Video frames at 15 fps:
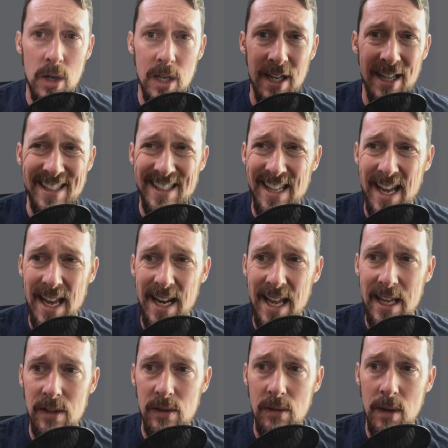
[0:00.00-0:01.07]
can assign
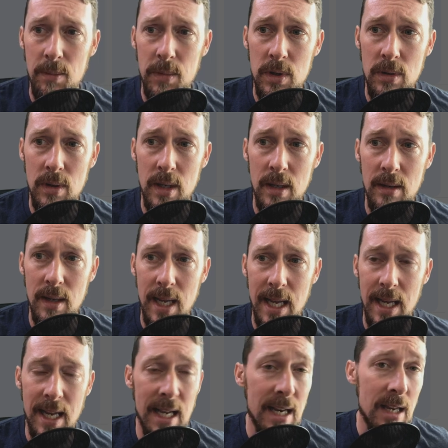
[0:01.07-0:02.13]
a script to it,
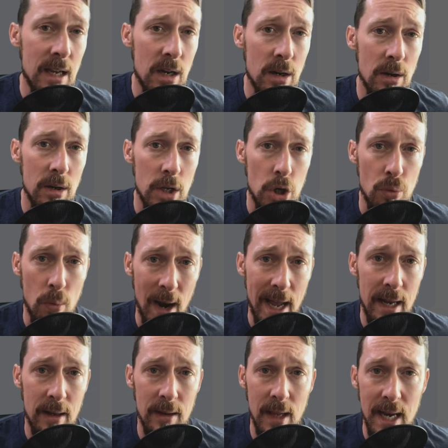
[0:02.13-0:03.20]
and in here you
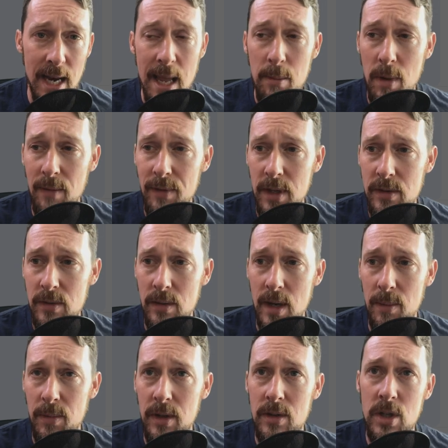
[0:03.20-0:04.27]
write the name of the
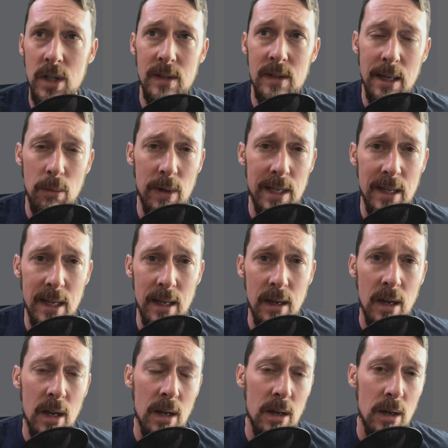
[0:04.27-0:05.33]
script, just like we did
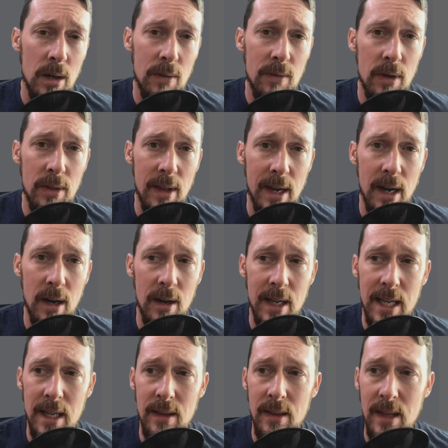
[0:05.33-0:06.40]
over there
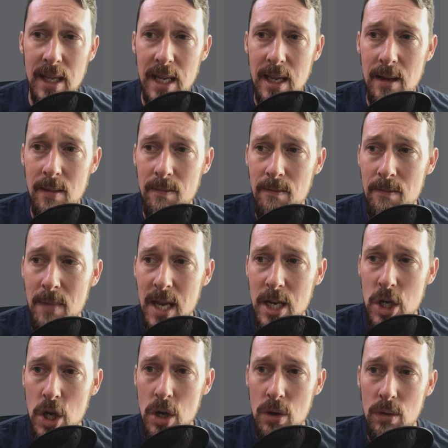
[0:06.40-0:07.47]
in the
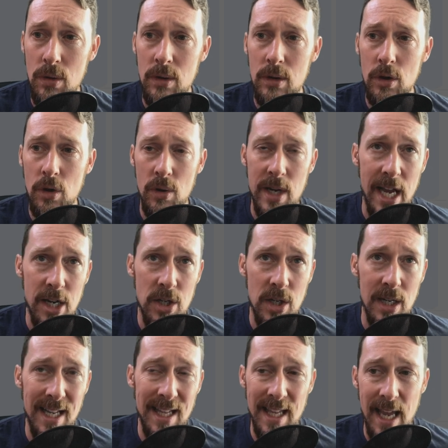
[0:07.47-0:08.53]
menu
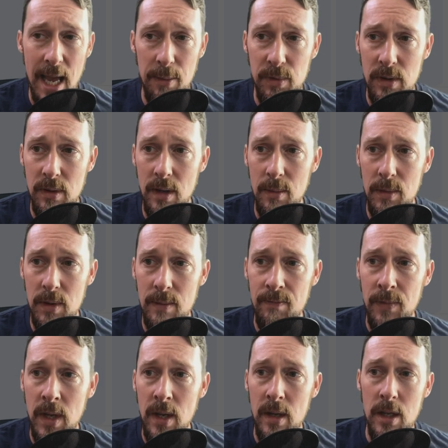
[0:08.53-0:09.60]
creation in the app script.
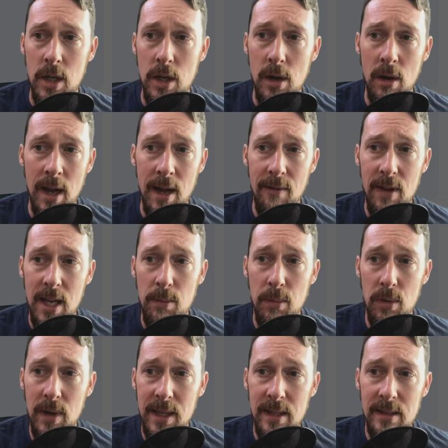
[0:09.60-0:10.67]
You don't have any
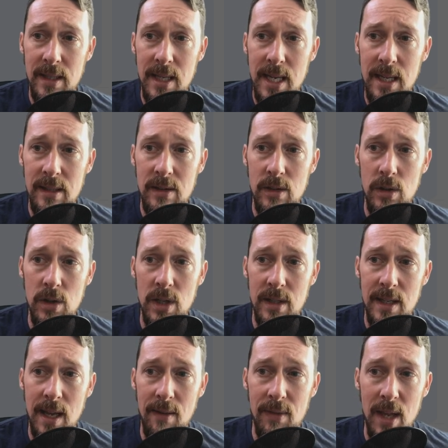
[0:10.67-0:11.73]
parentheses, you just
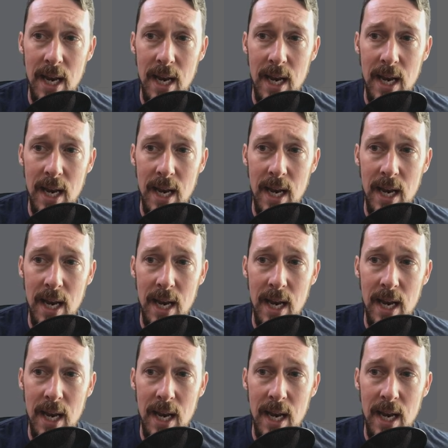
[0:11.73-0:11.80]
have the